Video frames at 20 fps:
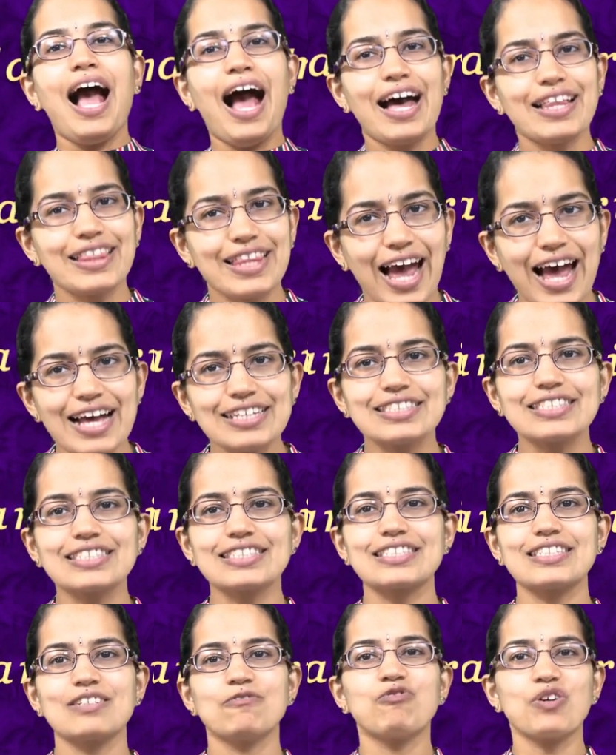And
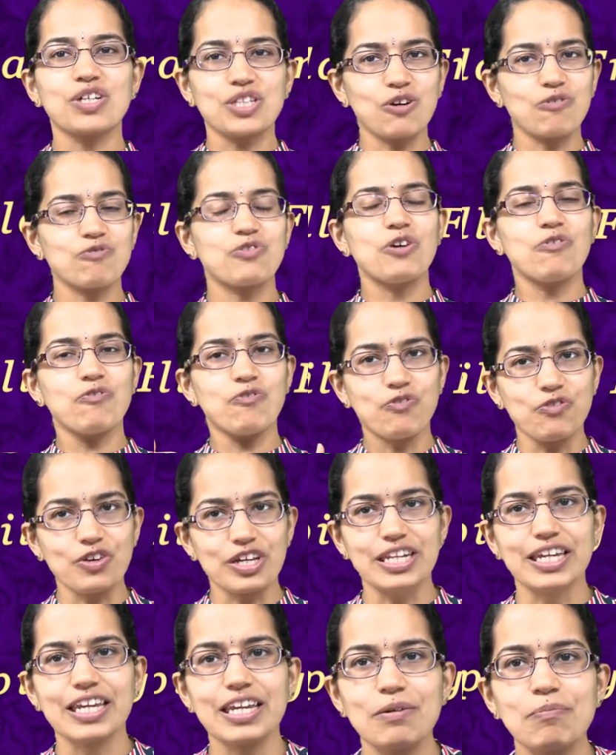that's one of the
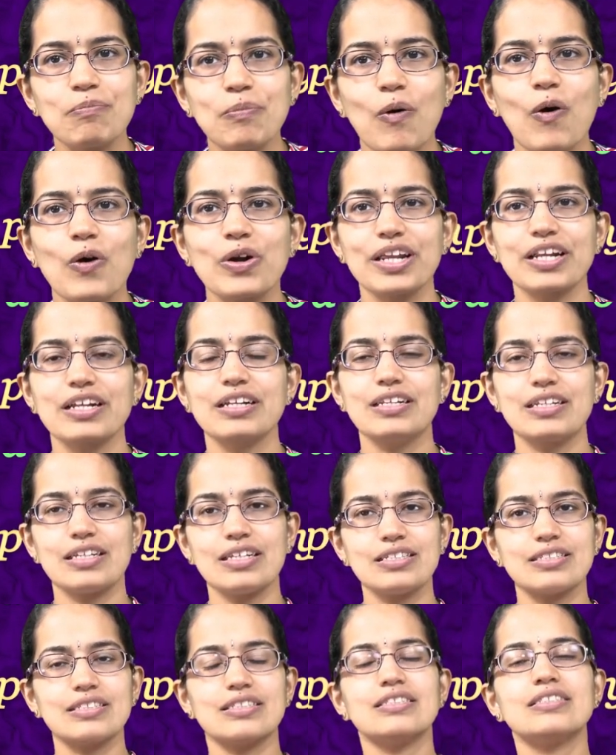very important
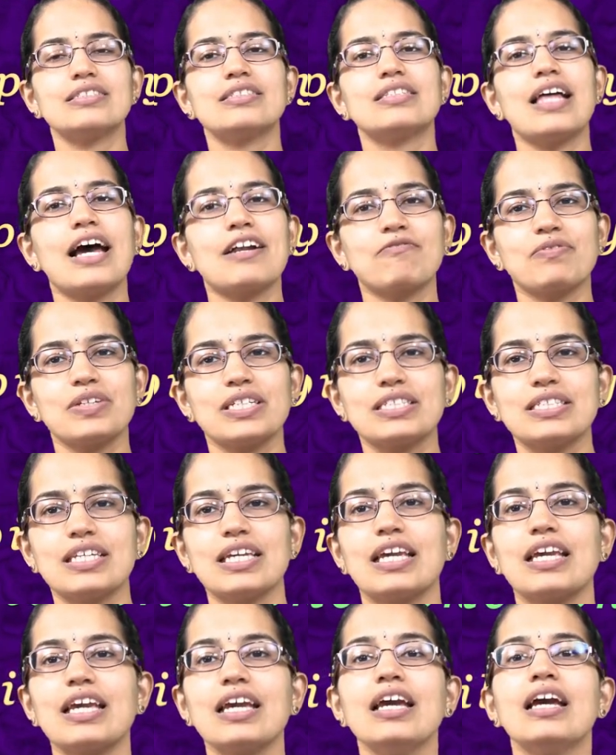reasons that we
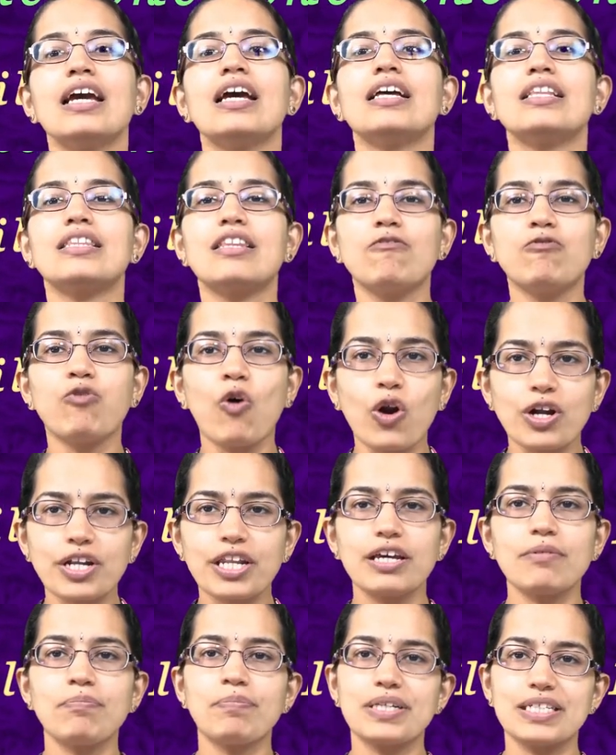say the
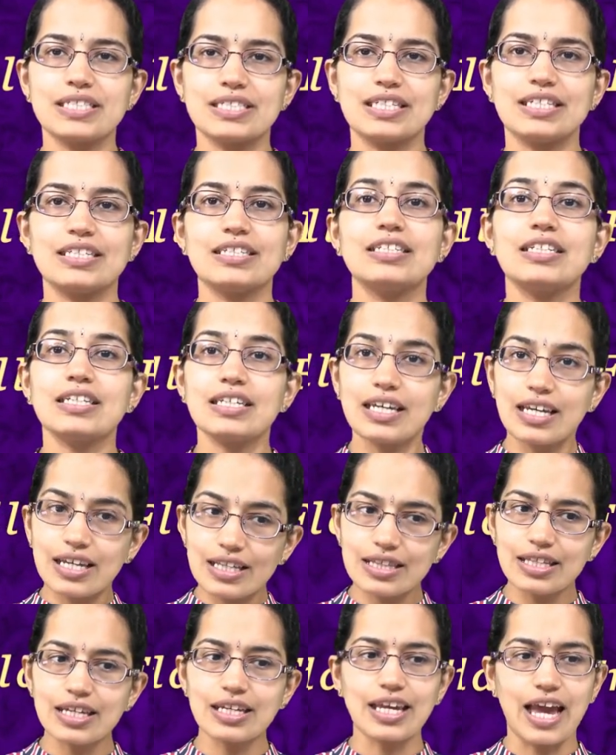water present
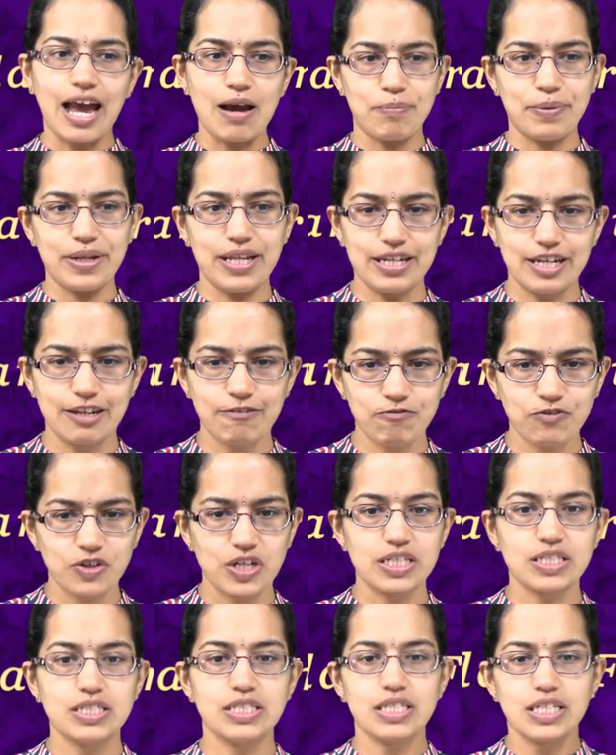in the capillary
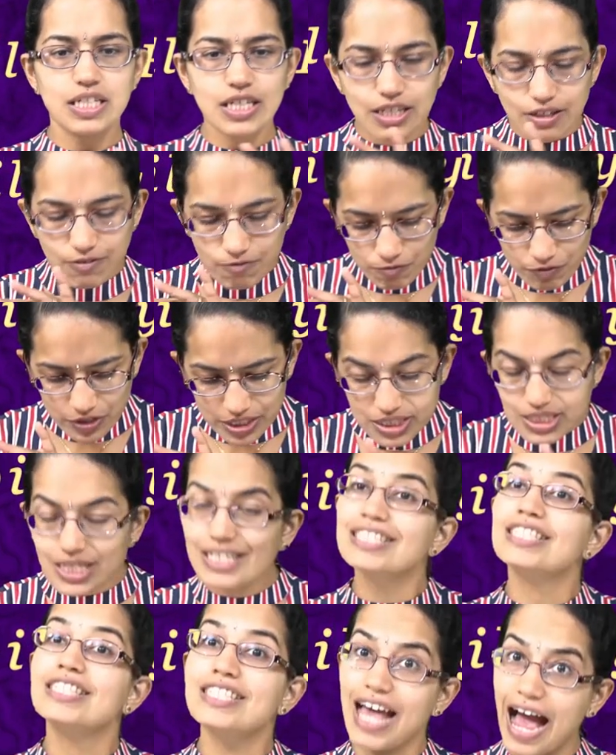fringe, which
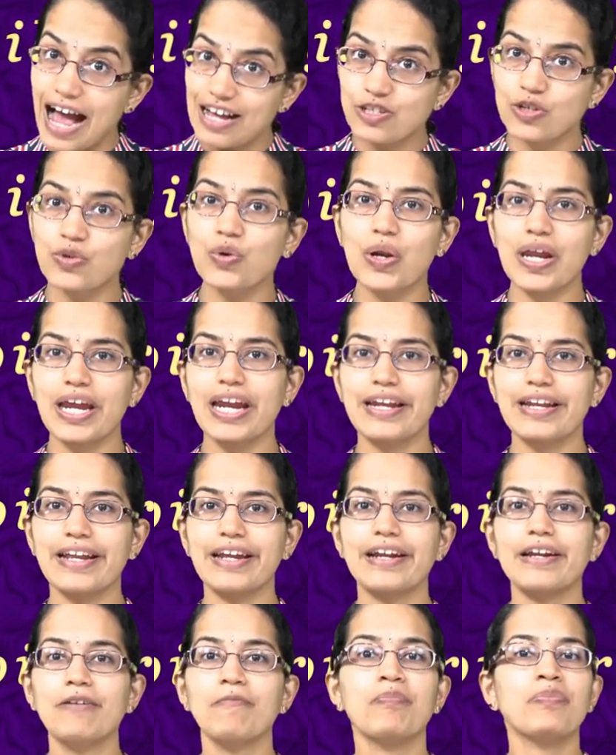is
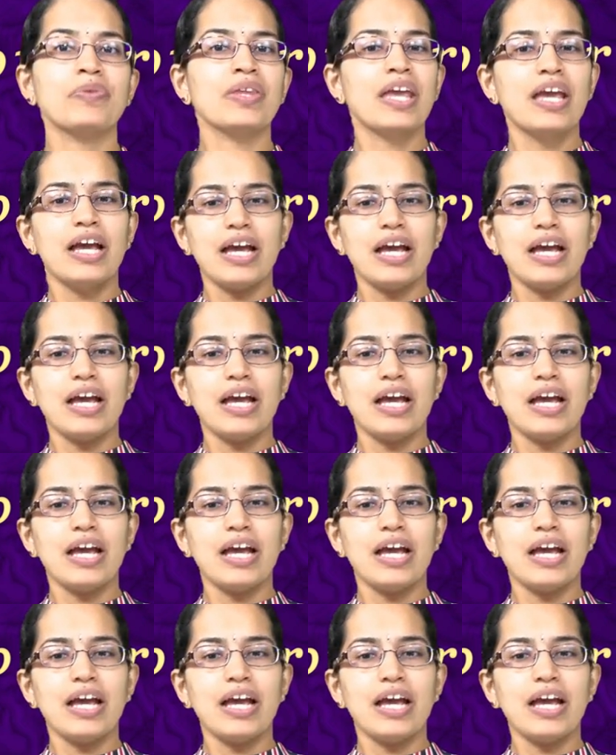saturated,